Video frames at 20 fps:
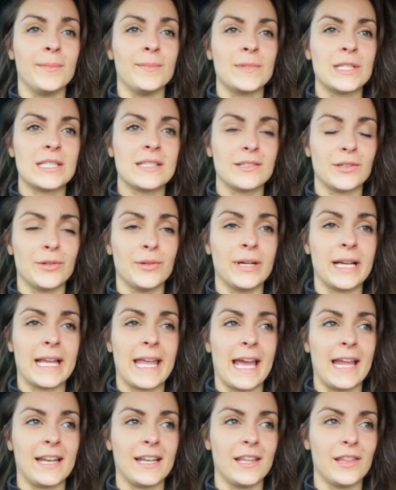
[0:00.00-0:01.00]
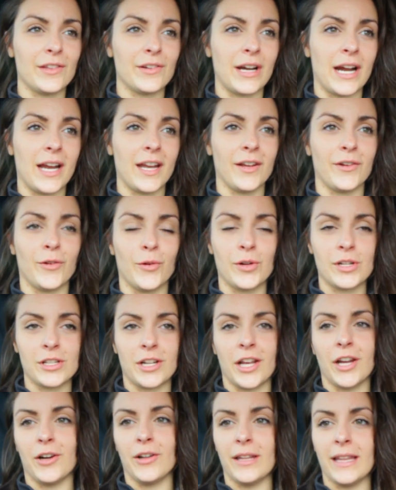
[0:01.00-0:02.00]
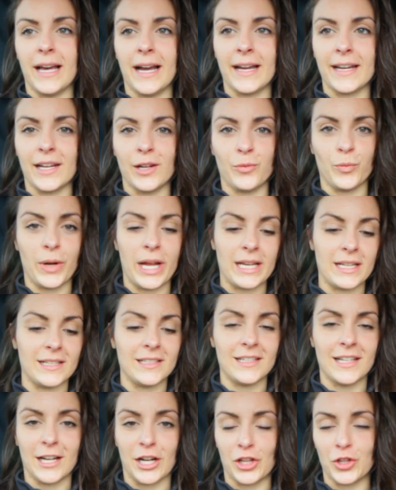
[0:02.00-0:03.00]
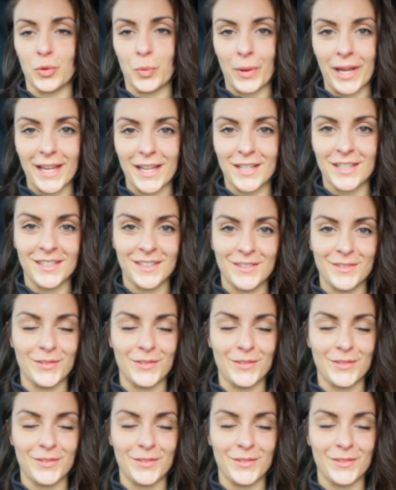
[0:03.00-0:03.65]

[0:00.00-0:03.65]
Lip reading: So again, either I ordered it online and waited another week